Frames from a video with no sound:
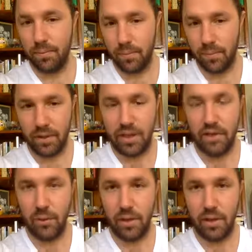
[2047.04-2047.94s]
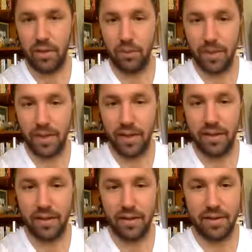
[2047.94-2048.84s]
You never want to leave your bed.
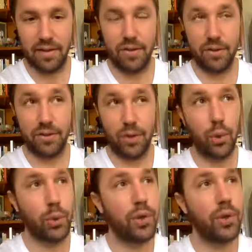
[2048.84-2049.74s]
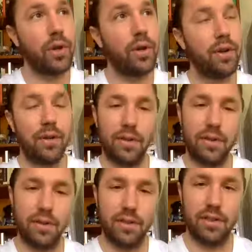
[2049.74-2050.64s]
It feels so good
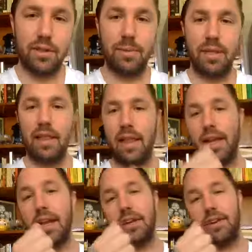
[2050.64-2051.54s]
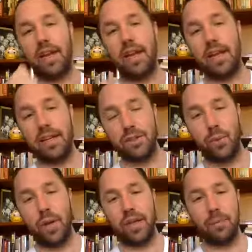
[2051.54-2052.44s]
just to be laying under that nice
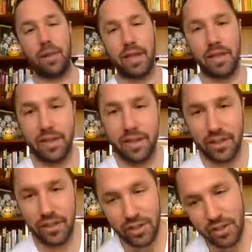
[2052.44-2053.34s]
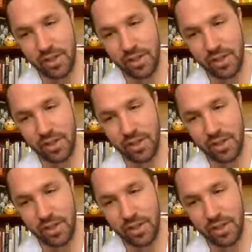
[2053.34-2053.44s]
weighted blanket in your